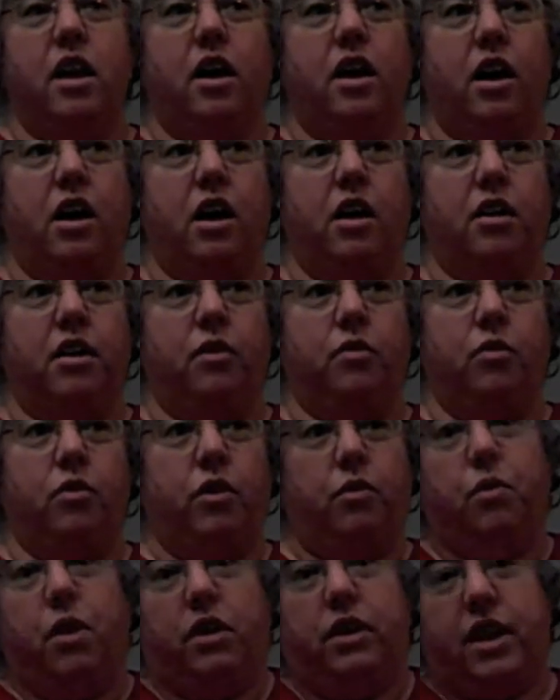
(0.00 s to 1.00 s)
uh,
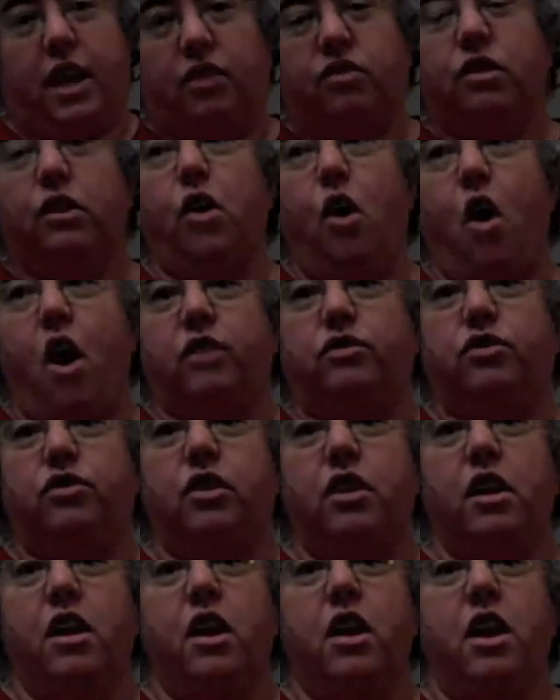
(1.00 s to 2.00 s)
well, it gets
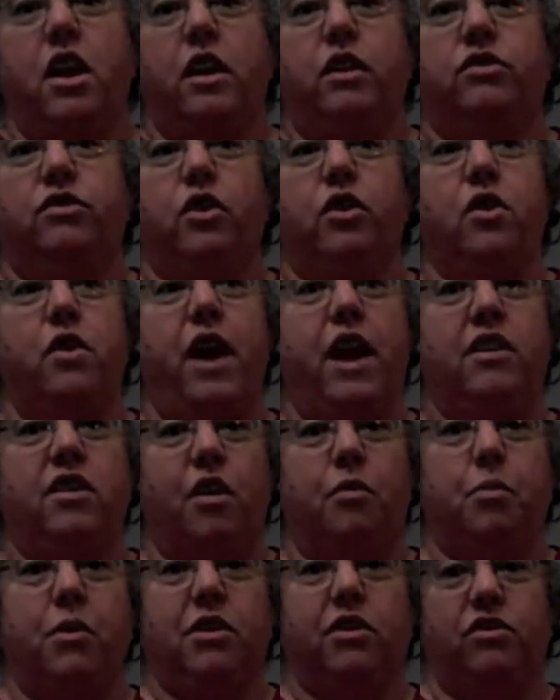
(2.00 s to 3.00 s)
lost. So you end
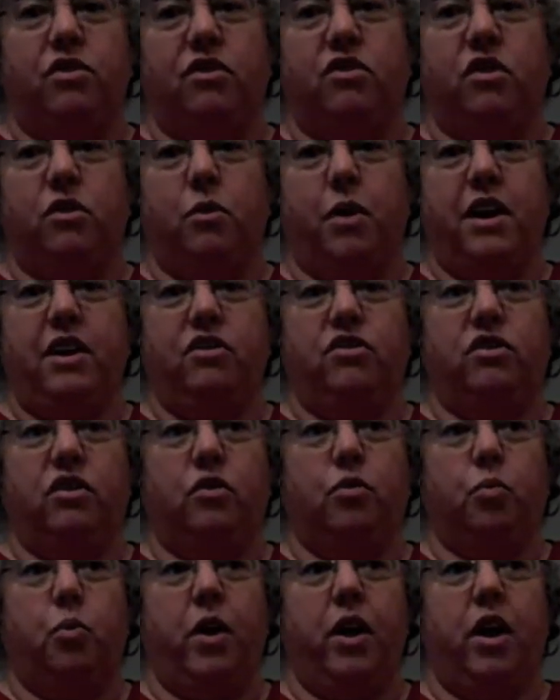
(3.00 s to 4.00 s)
up with a
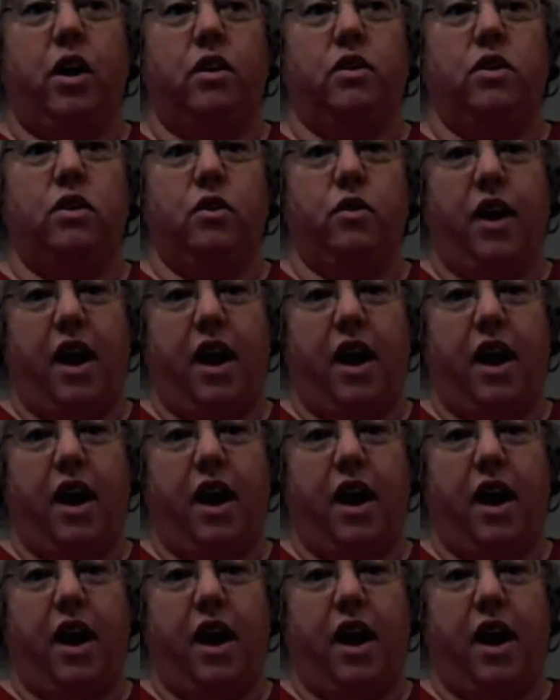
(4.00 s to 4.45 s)
situation where you